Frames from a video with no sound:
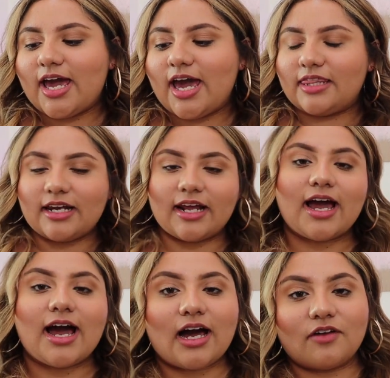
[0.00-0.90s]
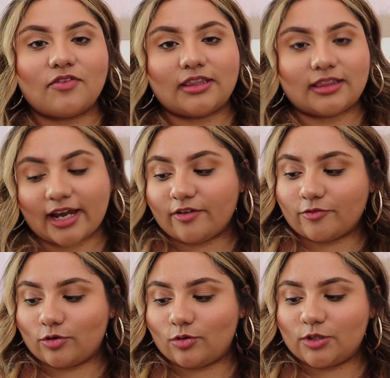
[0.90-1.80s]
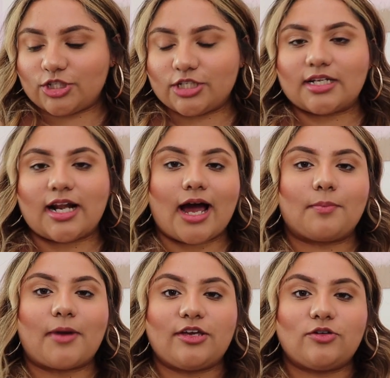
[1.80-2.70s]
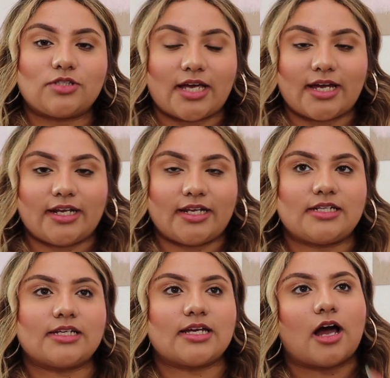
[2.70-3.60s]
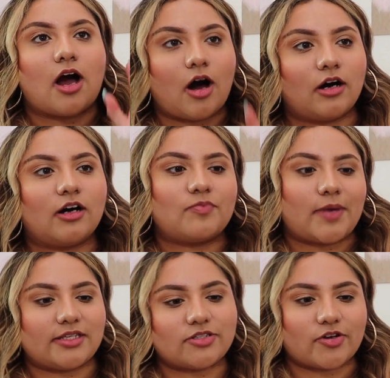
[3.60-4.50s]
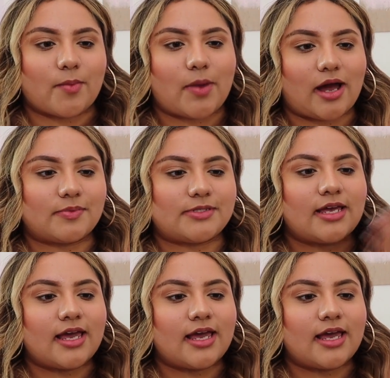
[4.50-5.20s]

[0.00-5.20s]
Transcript: And then I have Lightroom, which is an app I use to edit all of my Instagram apps.